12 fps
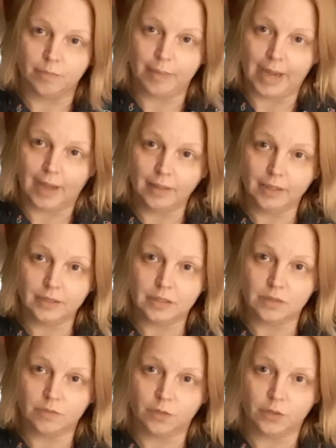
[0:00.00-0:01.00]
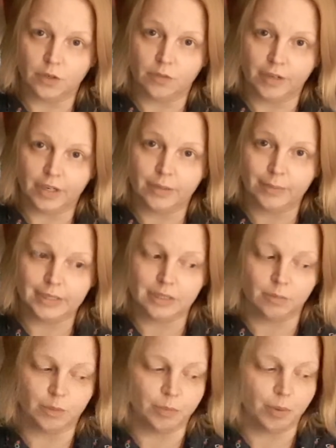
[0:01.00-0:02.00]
palettes for a very reasonable